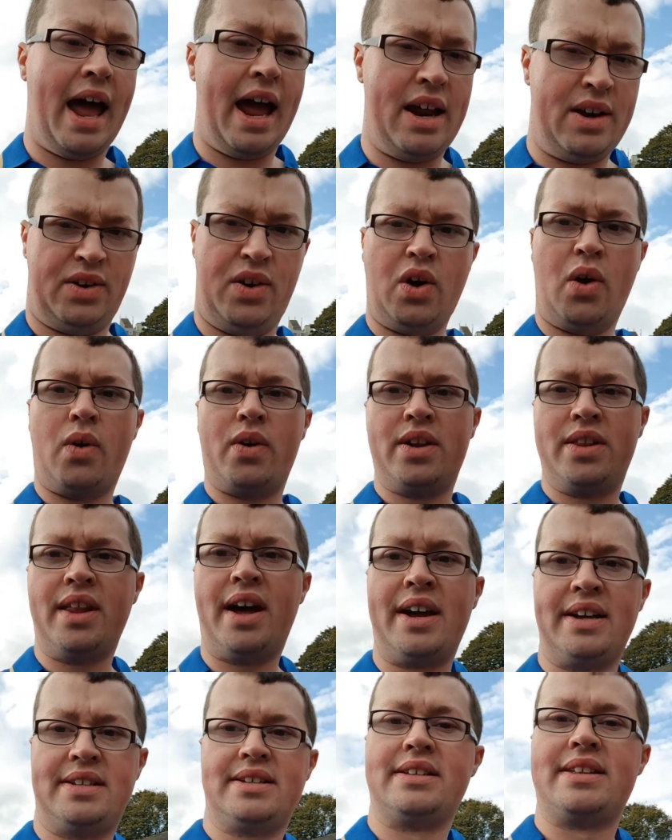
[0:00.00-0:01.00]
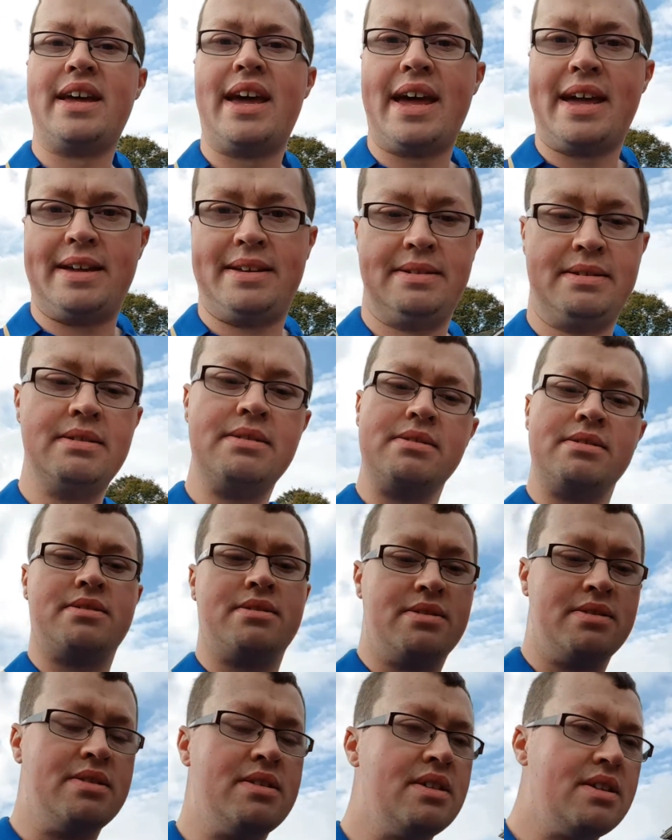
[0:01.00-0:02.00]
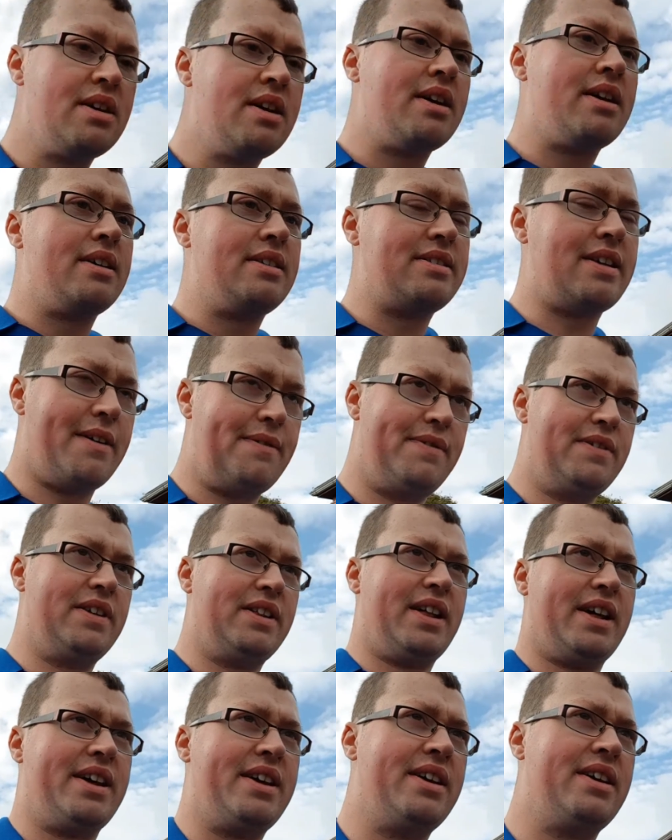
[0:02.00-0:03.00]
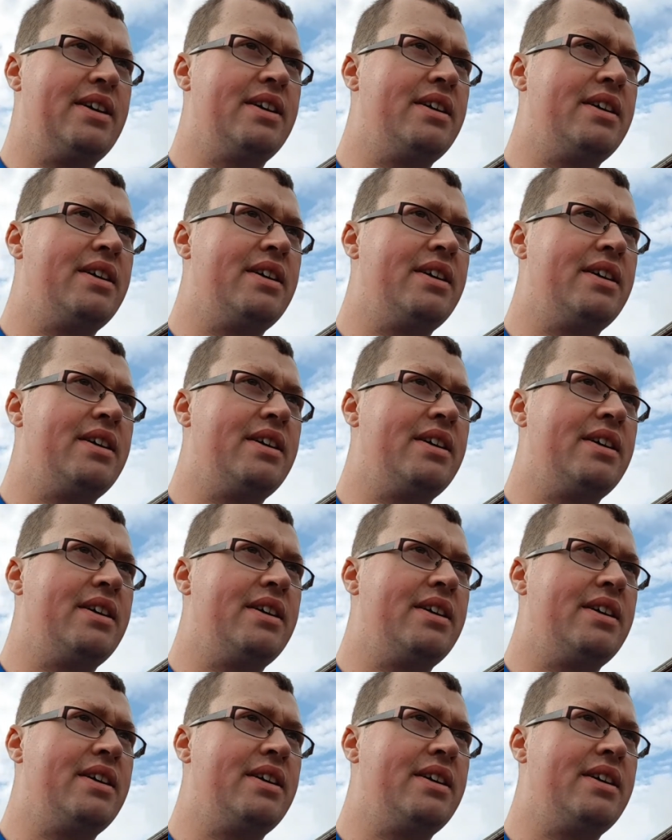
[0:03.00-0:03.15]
and go on a nicer day. Definitely.